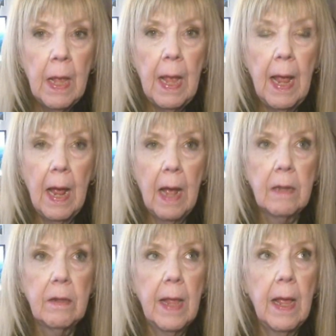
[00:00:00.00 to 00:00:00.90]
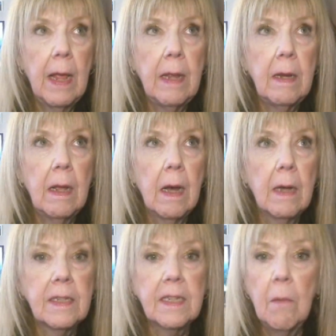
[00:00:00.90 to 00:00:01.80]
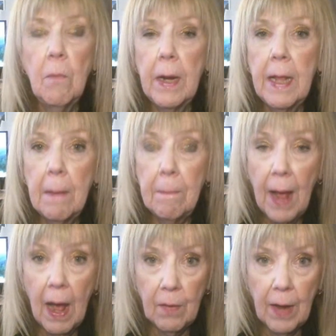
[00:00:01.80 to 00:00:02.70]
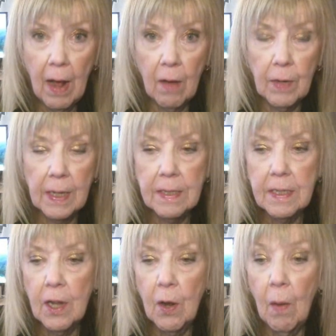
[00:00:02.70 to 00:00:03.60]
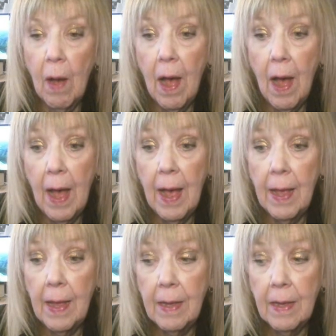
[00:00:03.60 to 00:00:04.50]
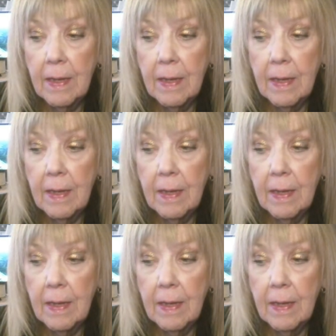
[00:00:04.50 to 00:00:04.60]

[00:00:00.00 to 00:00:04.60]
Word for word: and they uh, somebody had bowed out. And so I